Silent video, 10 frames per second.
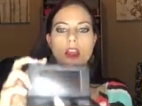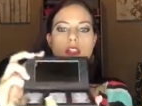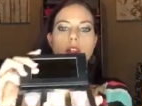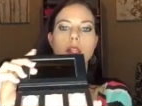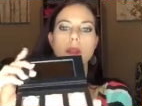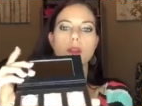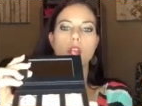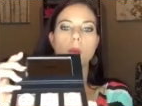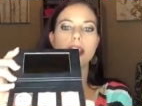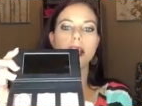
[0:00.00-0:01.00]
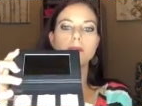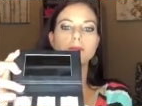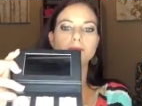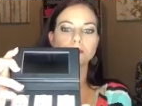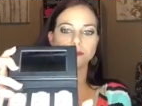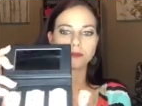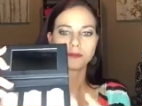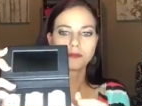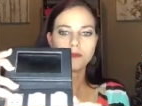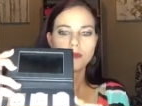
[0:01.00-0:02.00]
So anyway, when you open it up,
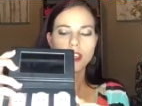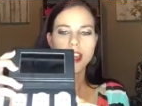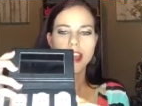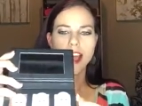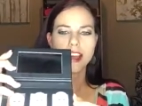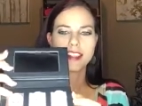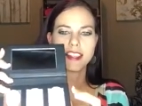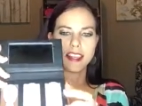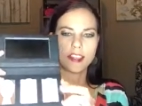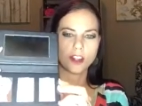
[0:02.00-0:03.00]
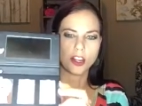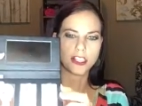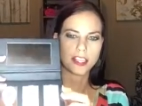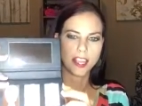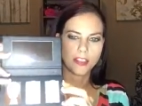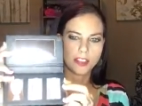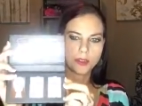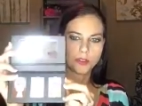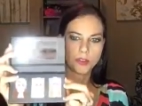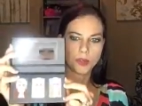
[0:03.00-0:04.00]
it has, it's hard to see,
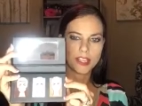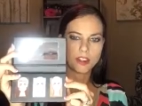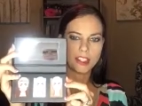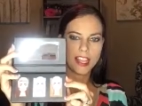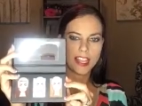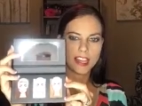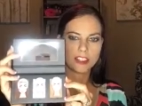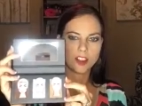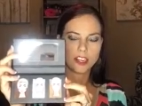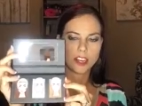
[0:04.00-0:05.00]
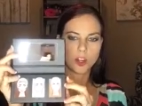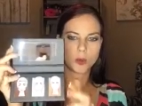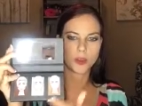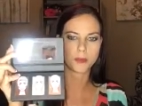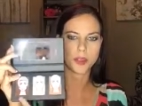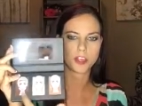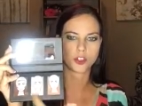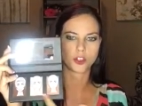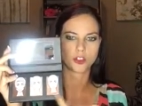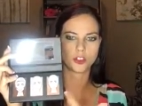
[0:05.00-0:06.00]
these three little ladies on here with
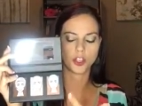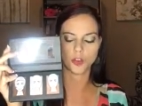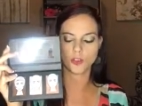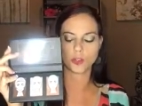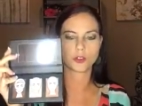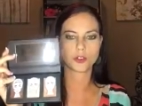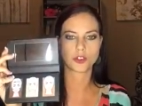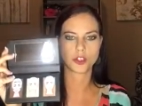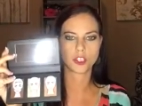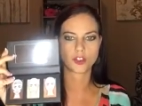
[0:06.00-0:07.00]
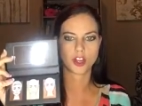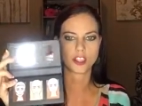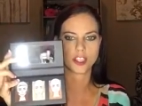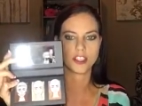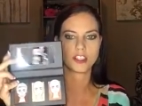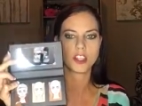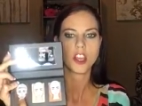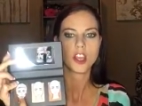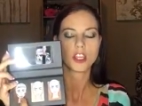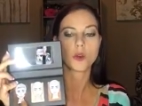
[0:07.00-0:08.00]
pictures. So if you lose your instructions,
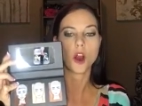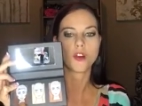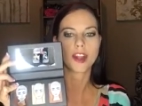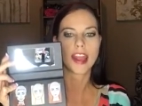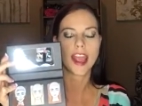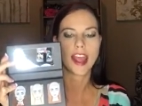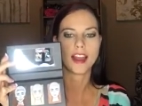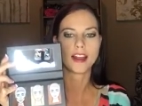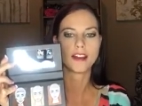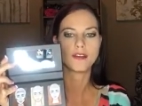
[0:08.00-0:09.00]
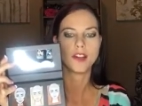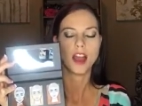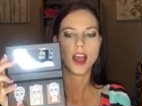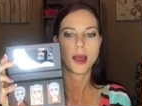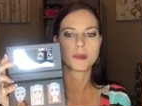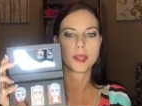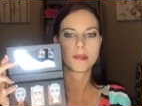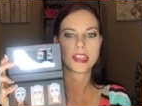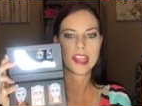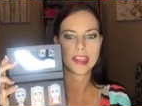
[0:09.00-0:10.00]
you already have um,
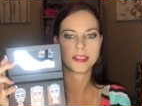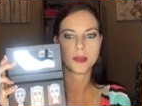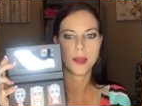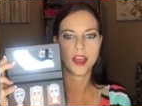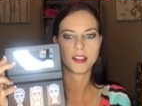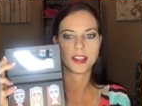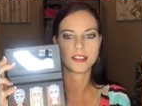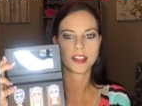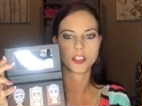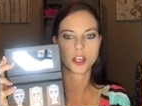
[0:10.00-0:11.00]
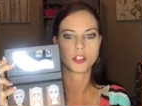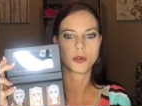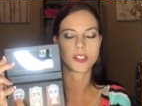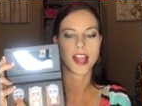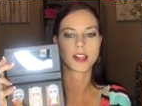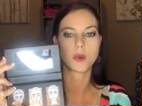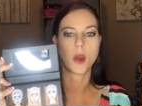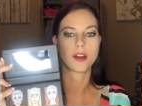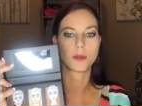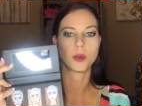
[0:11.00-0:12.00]
something in the palette that shows you exactly
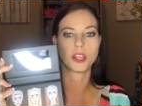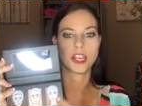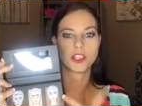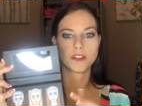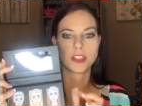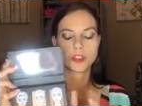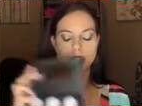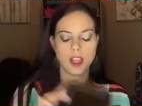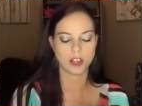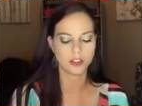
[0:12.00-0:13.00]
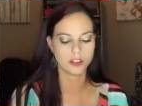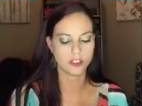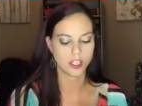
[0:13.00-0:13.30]
where to put each of these three colors.